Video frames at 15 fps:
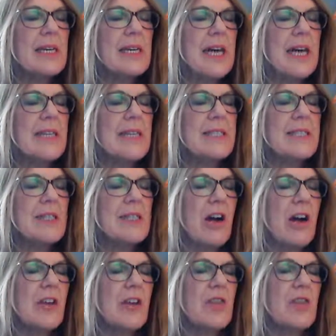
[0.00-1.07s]
And as the
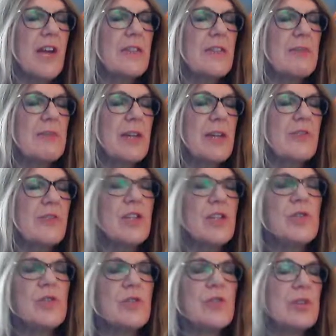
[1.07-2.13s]
cart drivers might have
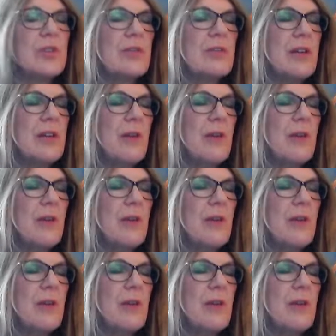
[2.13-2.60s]
told you,